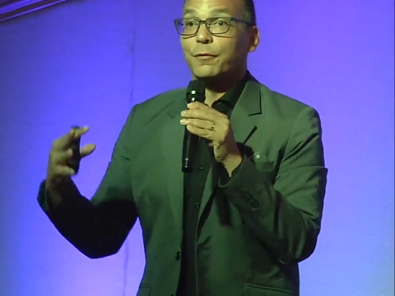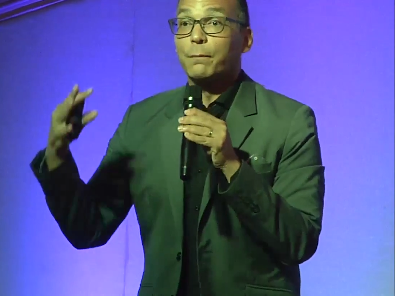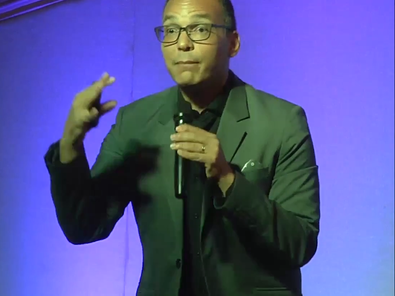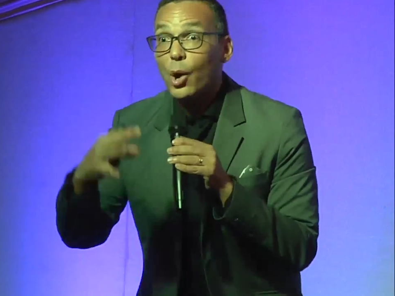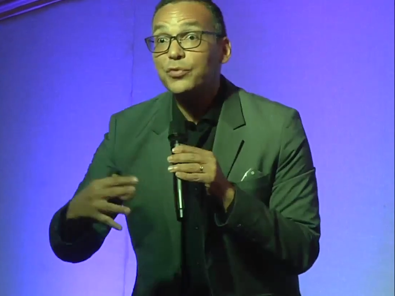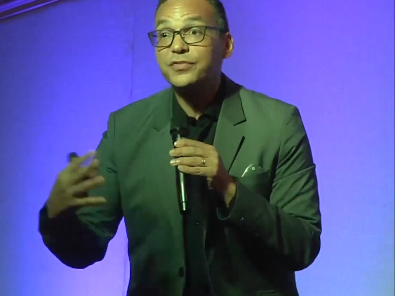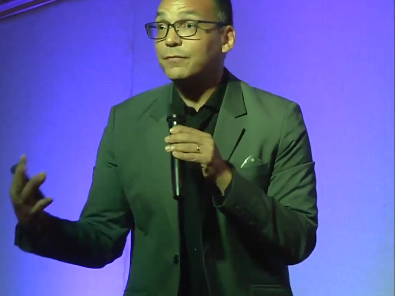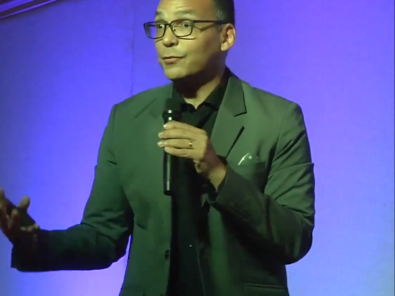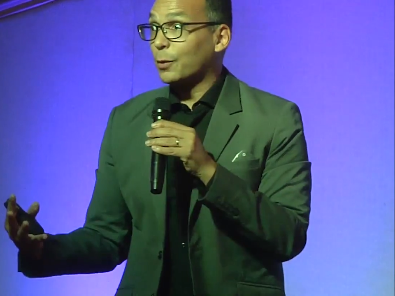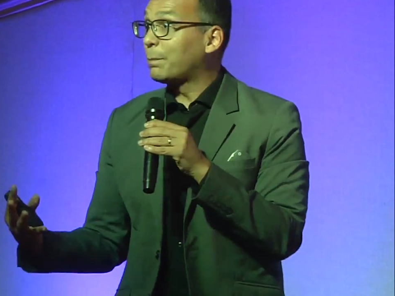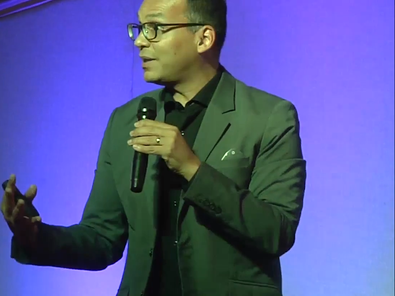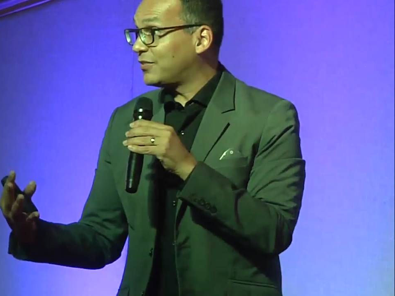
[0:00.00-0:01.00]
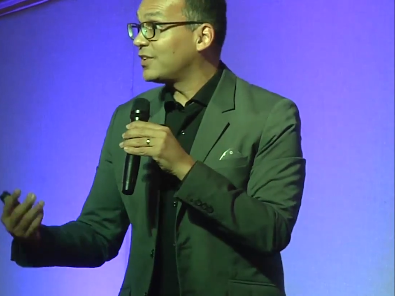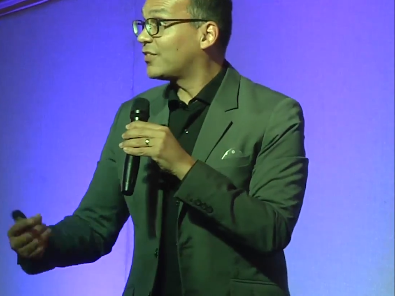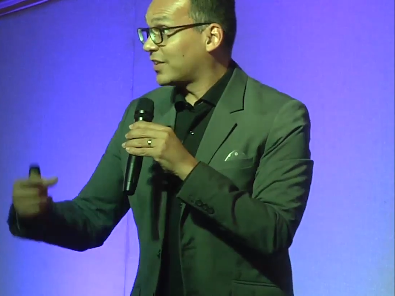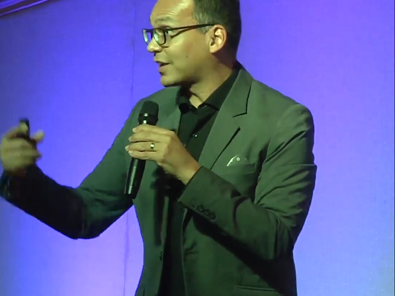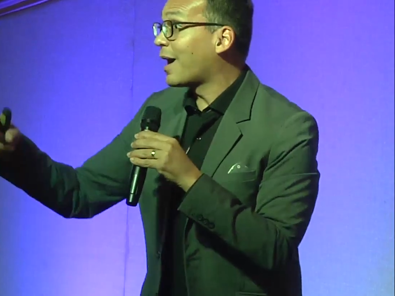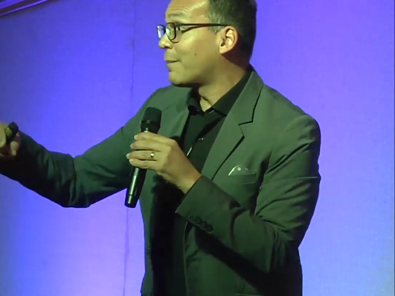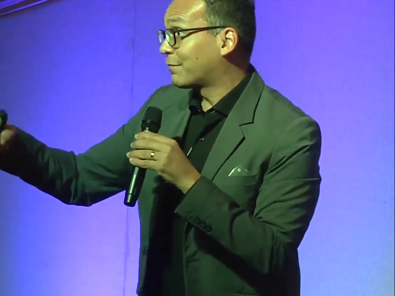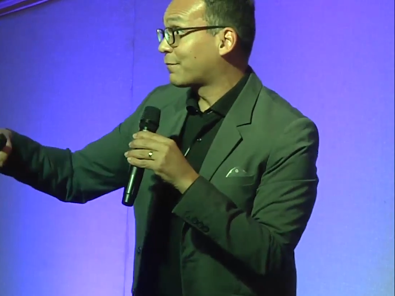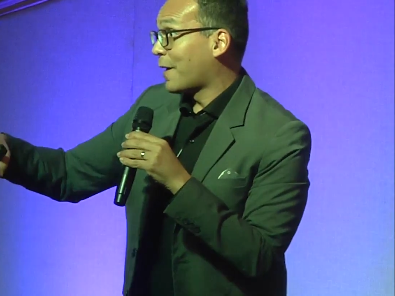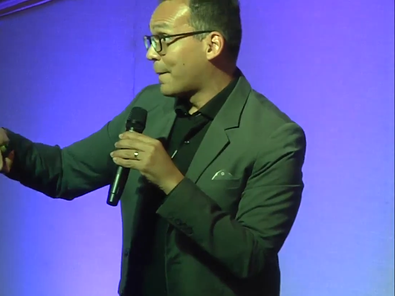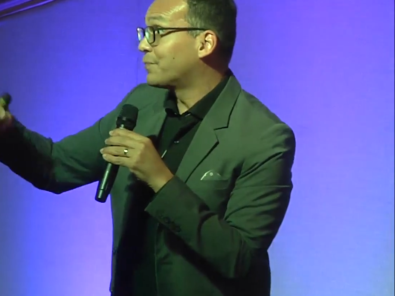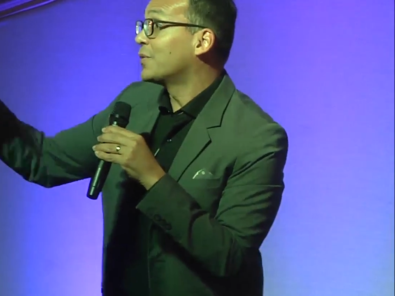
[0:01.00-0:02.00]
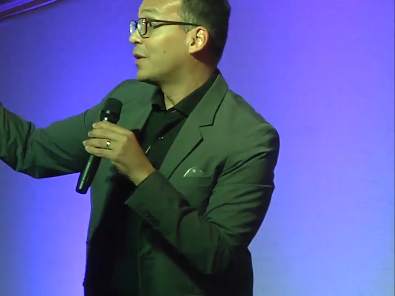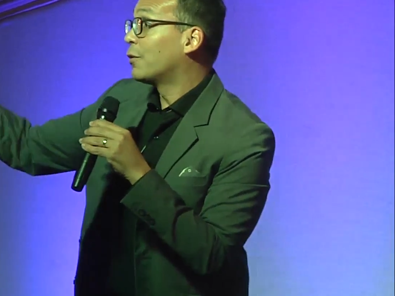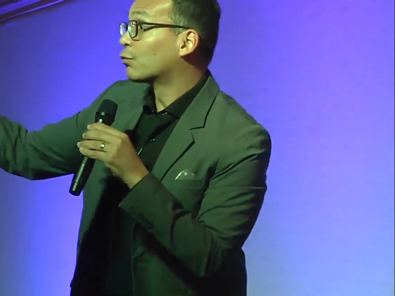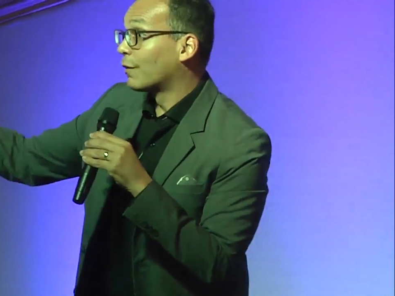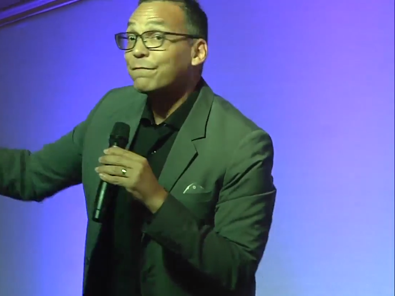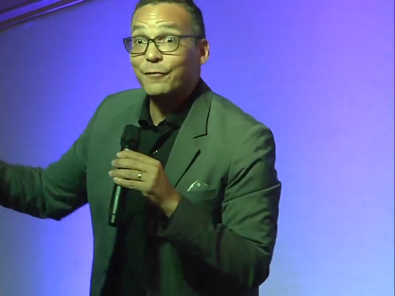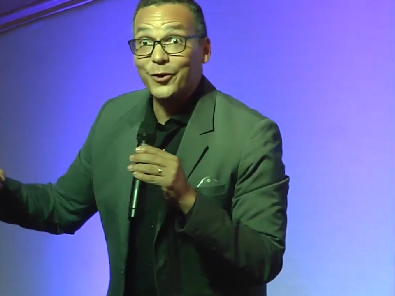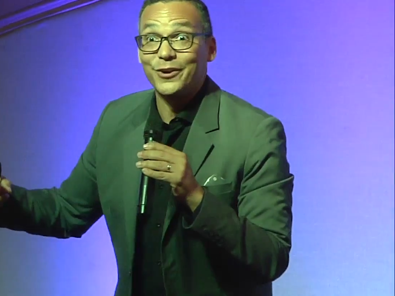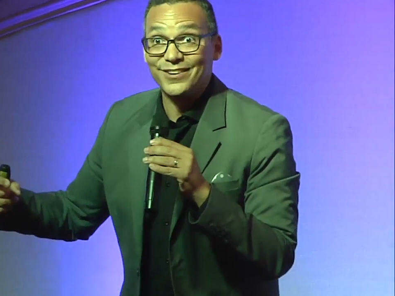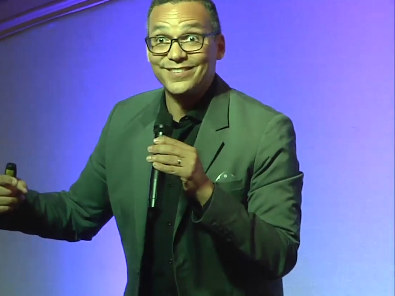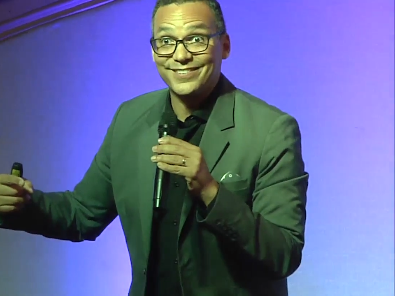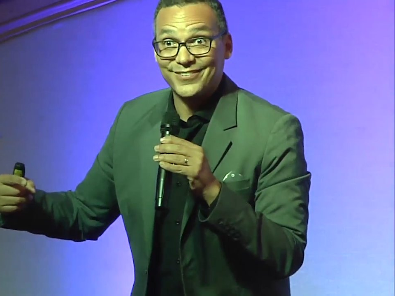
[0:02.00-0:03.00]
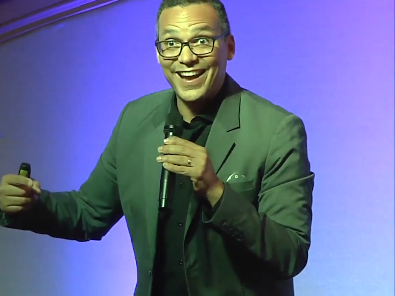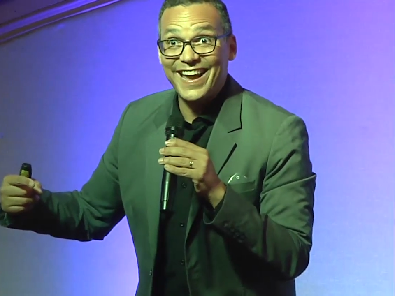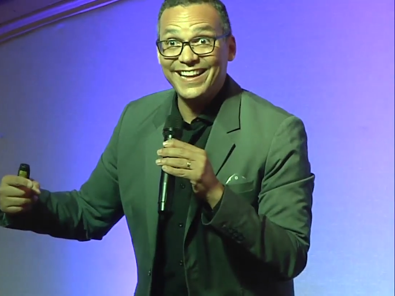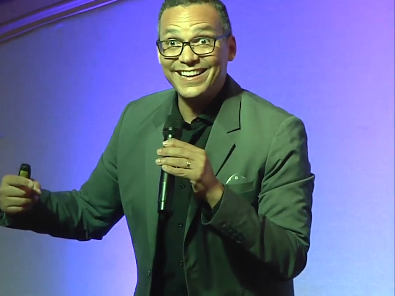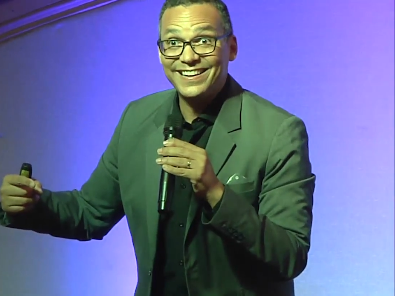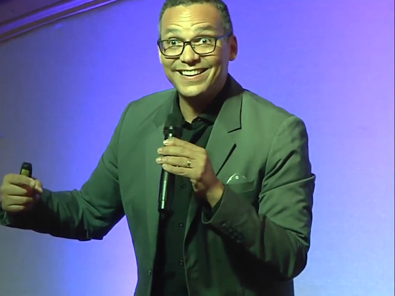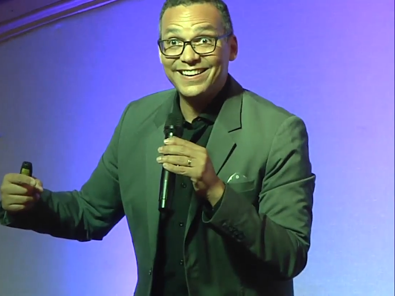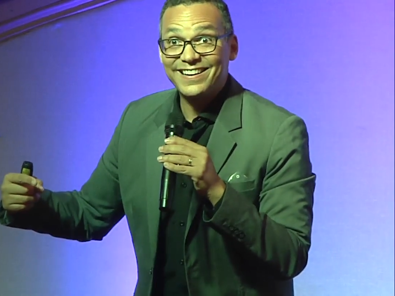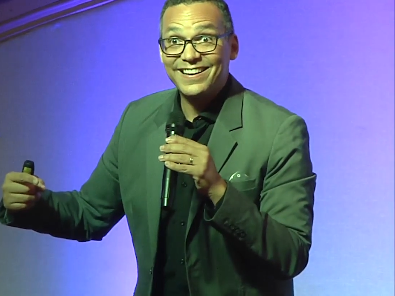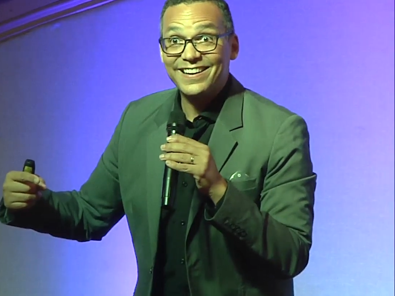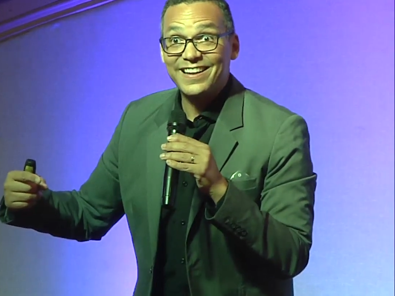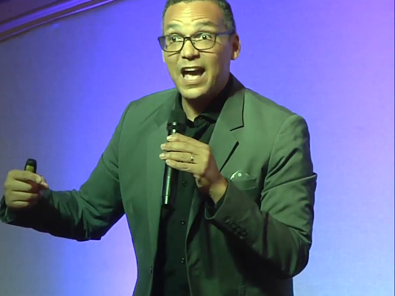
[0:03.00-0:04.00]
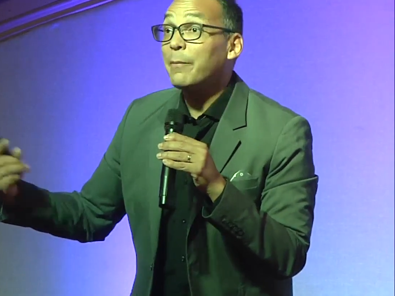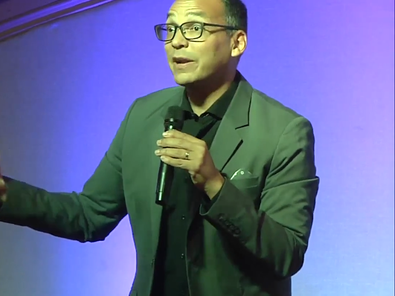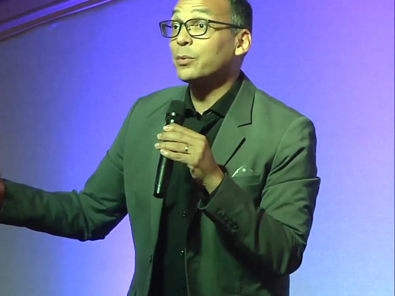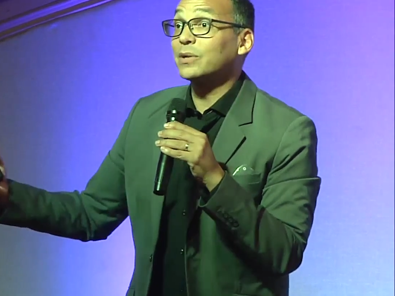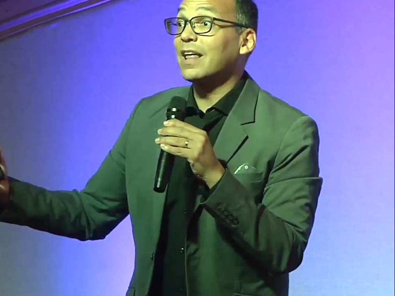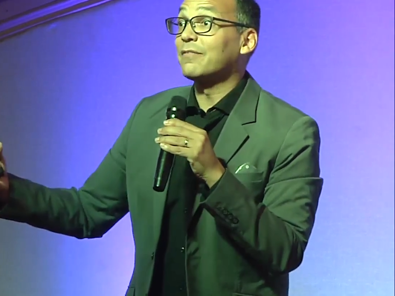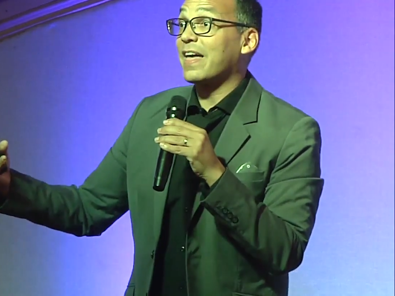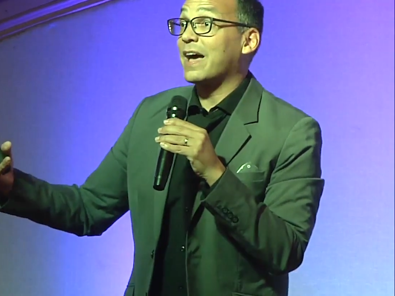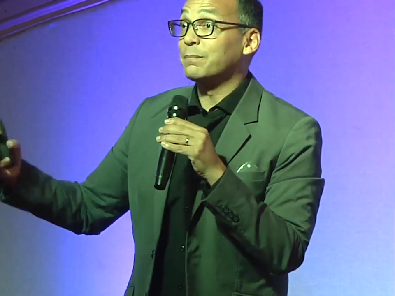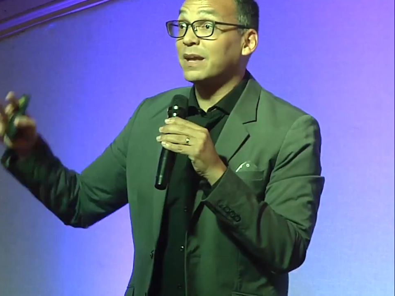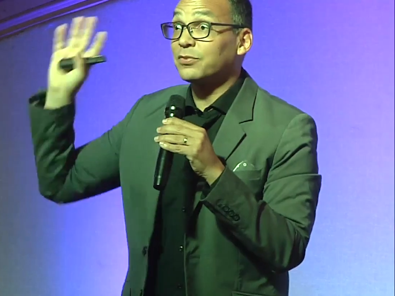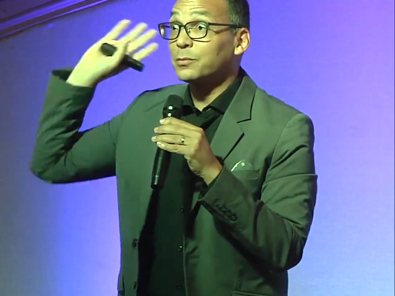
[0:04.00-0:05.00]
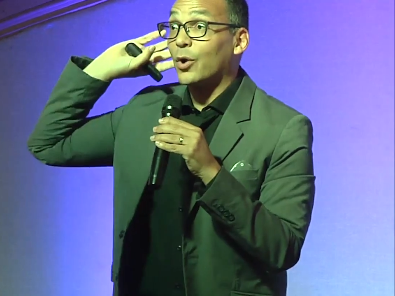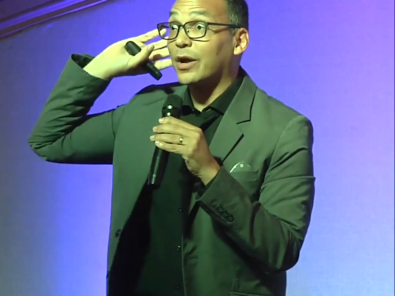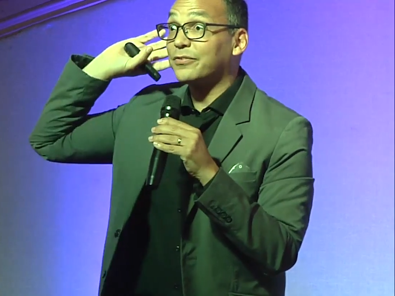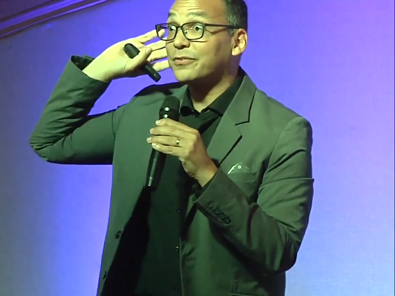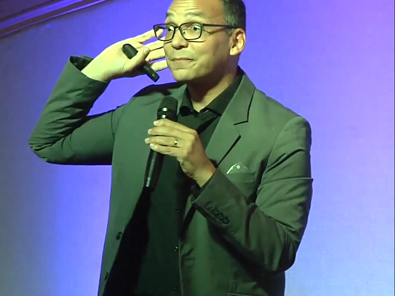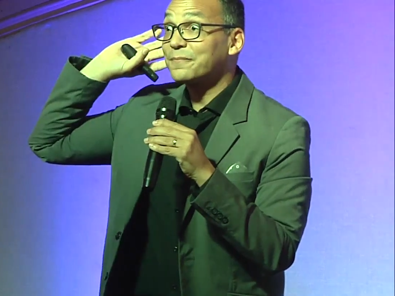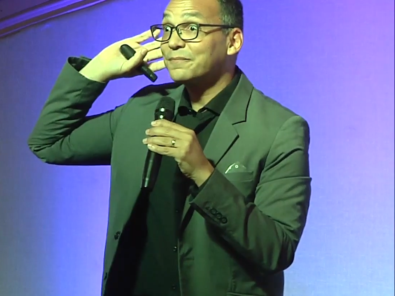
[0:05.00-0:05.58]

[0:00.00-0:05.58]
for most of your business to come from referrals, right? How many would love that? Make some noise.